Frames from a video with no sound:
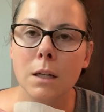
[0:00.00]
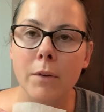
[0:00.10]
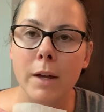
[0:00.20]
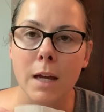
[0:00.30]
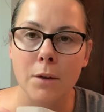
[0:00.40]

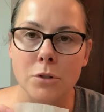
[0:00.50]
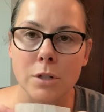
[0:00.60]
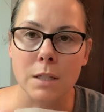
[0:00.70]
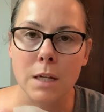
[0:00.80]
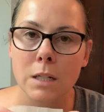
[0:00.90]
if I ever
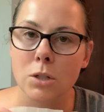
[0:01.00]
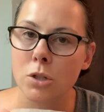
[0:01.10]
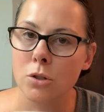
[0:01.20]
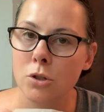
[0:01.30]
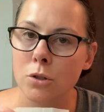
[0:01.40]
decided
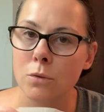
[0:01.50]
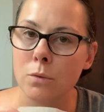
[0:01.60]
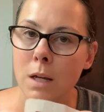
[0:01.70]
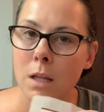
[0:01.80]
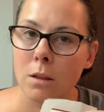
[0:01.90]
to
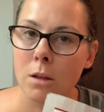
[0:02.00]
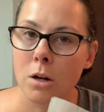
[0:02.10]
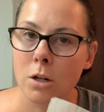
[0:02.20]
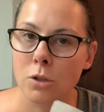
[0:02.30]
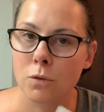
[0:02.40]
do a
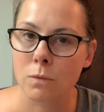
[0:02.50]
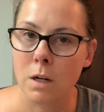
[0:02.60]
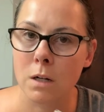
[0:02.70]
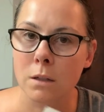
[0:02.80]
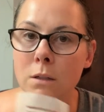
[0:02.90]
large
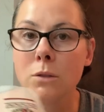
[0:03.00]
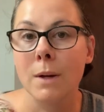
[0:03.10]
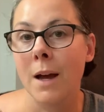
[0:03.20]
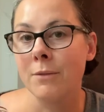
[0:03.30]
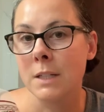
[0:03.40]
rug to
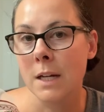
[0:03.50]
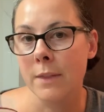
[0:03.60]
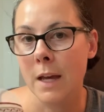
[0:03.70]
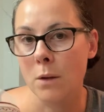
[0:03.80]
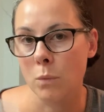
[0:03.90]
have done
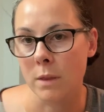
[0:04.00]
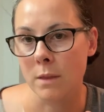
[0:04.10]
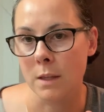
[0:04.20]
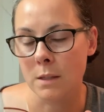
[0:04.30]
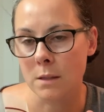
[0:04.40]
that
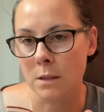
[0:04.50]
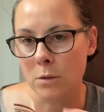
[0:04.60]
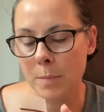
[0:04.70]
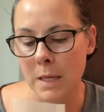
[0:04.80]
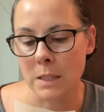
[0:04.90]
with this
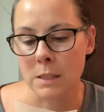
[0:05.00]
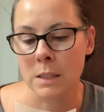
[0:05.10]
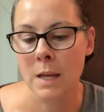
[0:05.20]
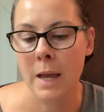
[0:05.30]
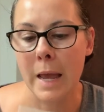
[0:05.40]
little piece.
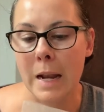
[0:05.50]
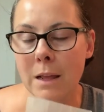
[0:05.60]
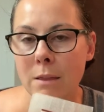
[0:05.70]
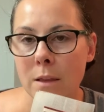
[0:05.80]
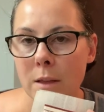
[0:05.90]
And
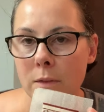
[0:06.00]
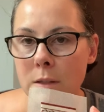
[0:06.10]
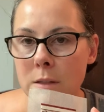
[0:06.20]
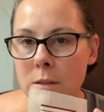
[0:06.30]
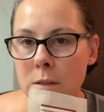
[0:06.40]
I think that
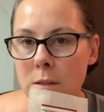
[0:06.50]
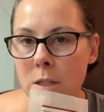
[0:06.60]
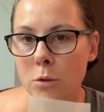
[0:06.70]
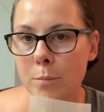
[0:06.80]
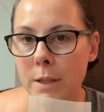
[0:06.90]
this
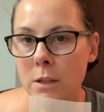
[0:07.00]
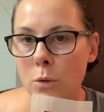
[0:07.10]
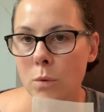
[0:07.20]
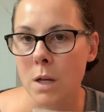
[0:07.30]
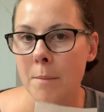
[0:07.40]
little
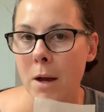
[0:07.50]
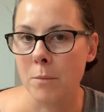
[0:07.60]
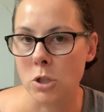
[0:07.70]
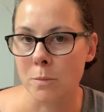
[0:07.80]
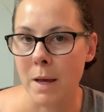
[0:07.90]
pillow will come out
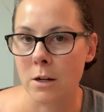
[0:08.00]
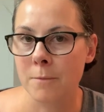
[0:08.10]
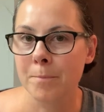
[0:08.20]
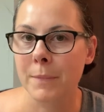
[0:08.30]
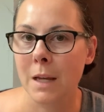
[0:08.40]
much better.
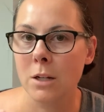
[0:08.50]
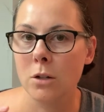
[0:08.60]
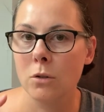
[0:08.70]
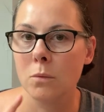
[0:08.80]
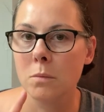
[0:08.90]
I
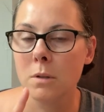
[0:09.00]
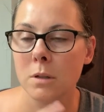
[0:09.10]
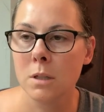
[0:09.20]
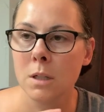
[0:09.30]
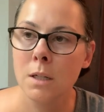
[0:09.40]
know
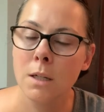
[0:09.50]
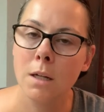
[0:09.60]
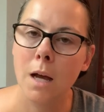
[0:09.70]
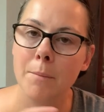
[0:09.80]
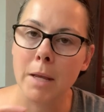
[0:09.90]

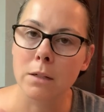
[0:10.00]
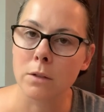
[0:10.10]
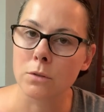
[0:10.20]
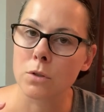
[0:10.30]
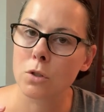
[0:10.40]
I made a
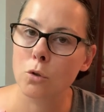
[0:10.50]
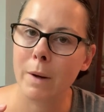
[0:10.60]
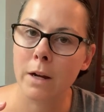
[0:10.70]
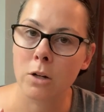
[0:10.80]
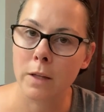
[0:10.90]
little
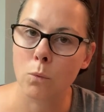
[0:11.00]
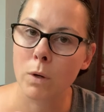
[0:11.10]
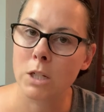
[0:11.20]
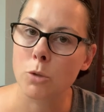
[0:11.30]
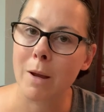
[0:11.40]
square, like
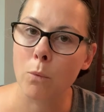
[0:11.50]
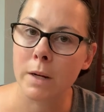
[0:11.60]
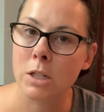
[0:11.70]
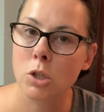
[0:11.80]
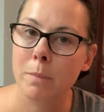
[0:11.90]
one inch by
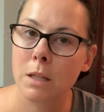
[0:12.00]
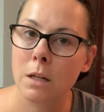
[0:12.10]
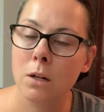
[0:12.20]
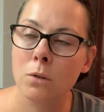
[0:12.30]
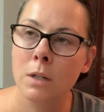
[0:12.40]
one inch
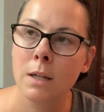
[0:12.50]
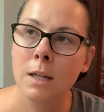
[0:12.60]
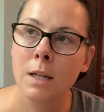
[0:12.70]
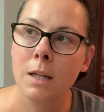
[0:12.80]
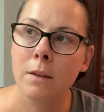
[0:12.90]
pillow
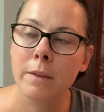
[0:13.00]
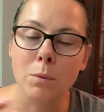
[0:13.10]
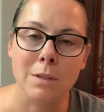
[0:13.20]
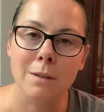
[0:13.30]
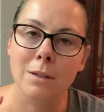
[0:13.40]
that
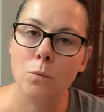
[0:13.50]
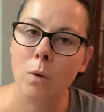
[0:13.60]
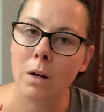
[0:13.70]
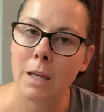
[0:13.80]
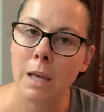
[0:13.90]
was a little
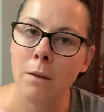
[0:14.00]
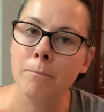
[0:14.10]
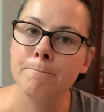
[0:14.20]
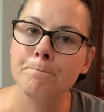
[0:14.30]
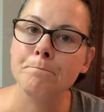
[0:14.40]
wonky.